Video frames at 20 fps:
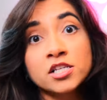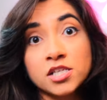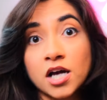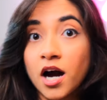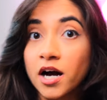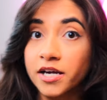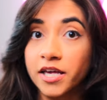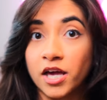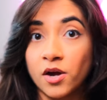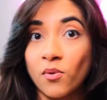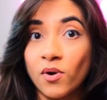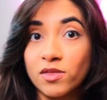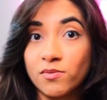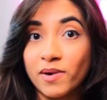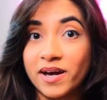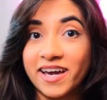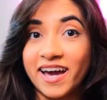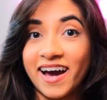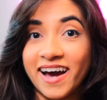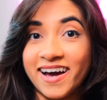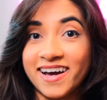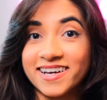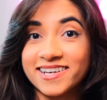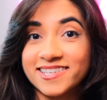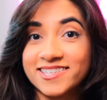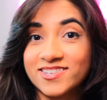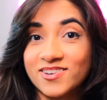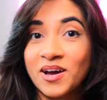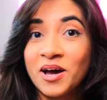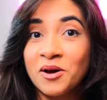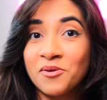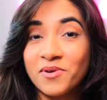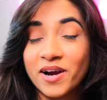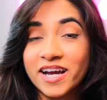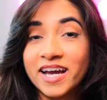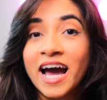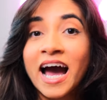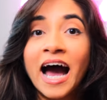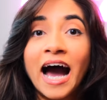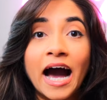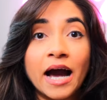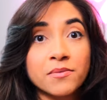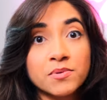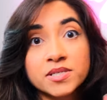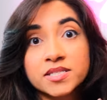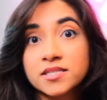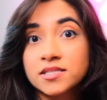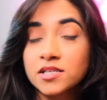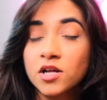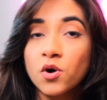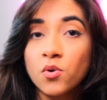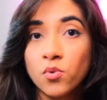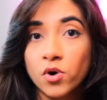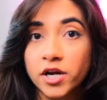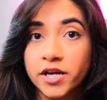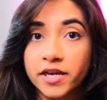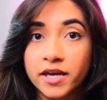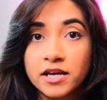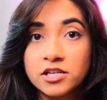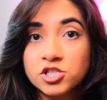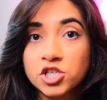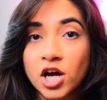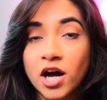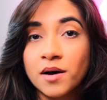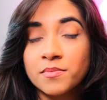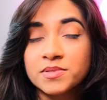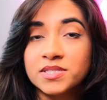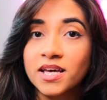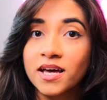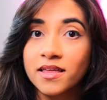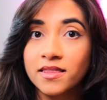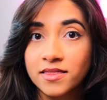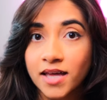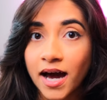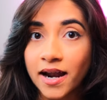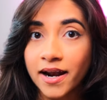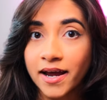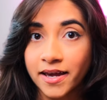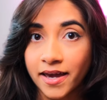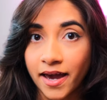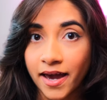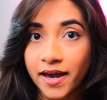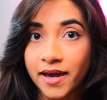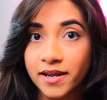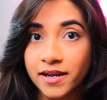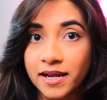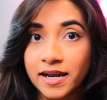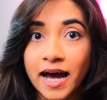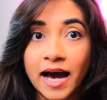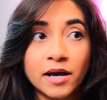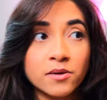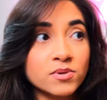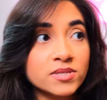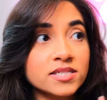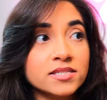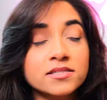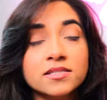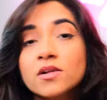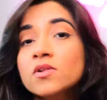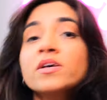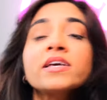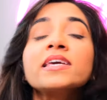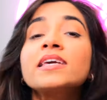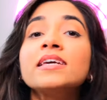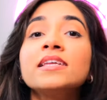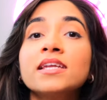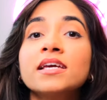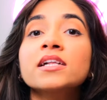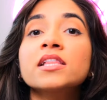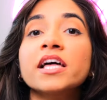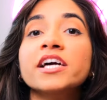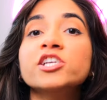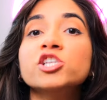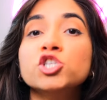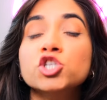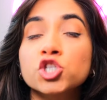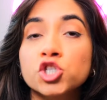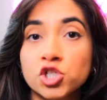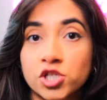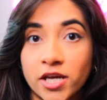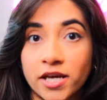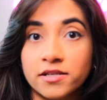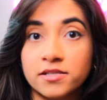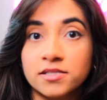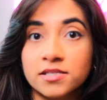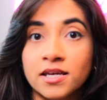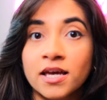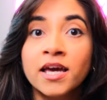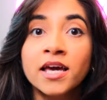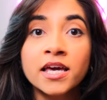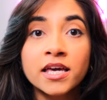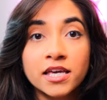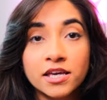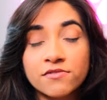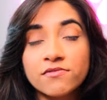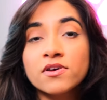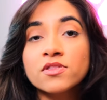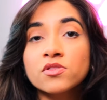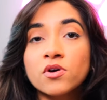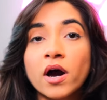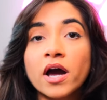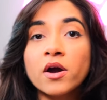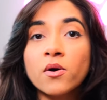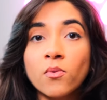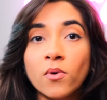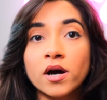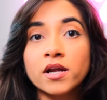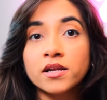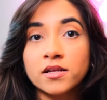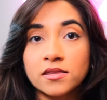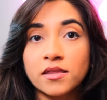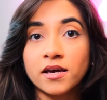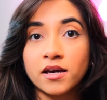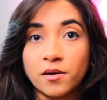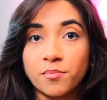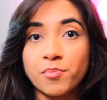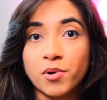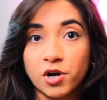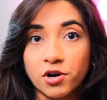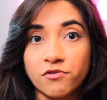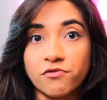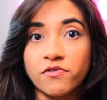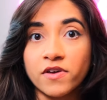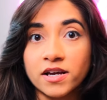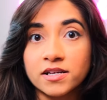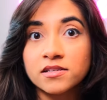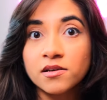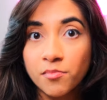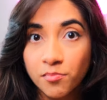talking with my ex, right? I was still working at jobs that I hated. I was still eating like shit, even though I wanted like a perfect